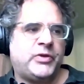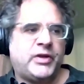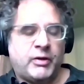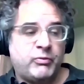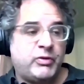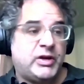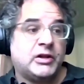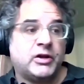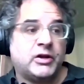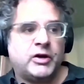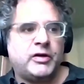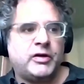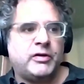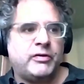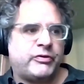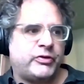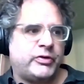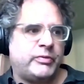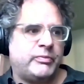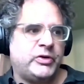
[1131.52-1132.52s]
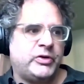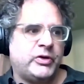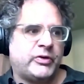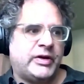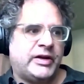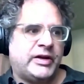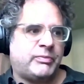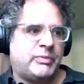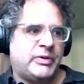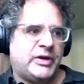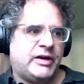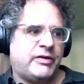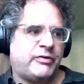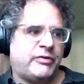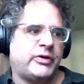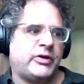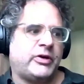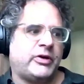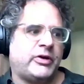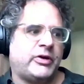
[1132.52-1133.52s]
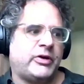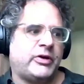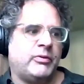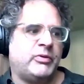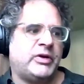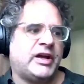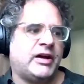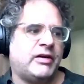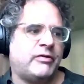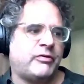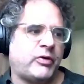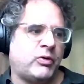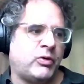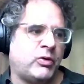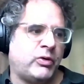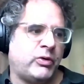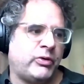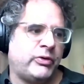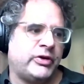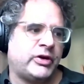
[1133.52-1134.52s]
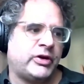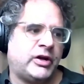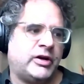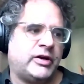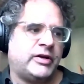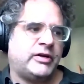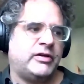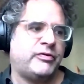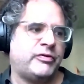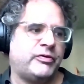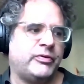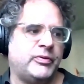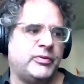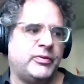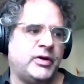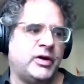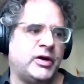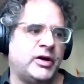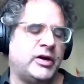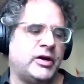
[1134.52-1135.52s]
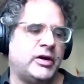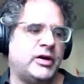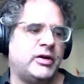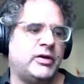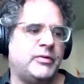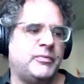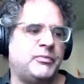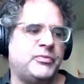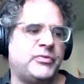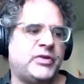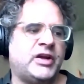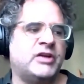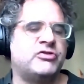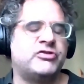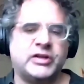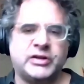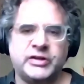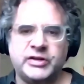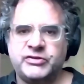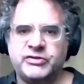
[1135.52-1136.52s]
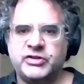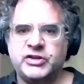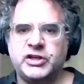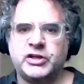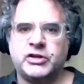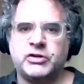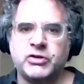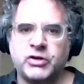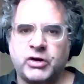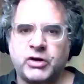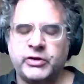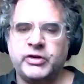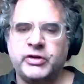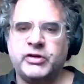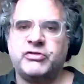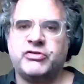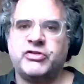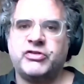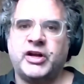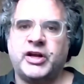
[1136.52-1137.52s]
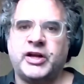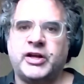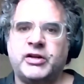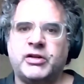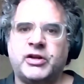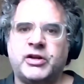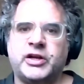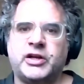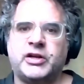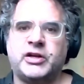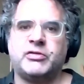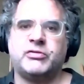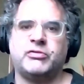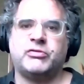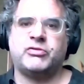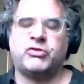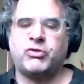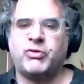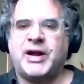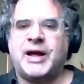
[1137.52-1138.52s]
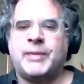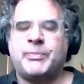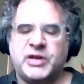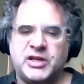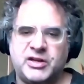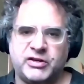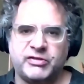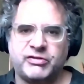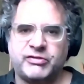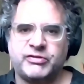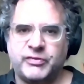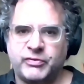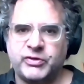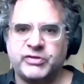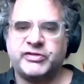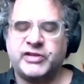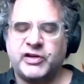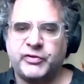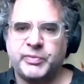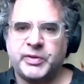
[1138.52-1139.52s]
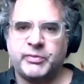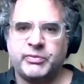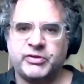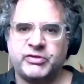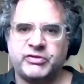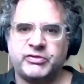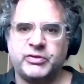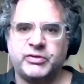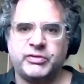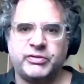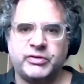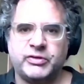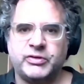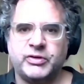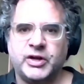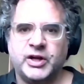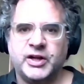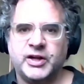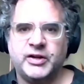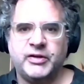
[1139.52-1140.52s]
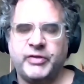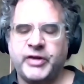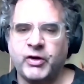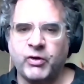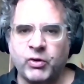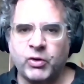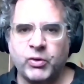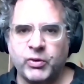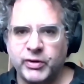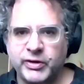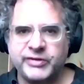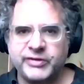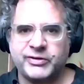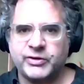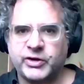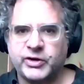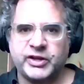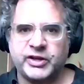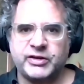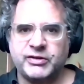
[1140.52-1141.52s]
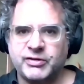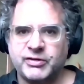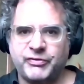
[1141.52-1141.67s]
and we learn from your SPF a lot. We have all the kind of uh, agility and knowledge and like scrappiness of the self-published author. They're always looking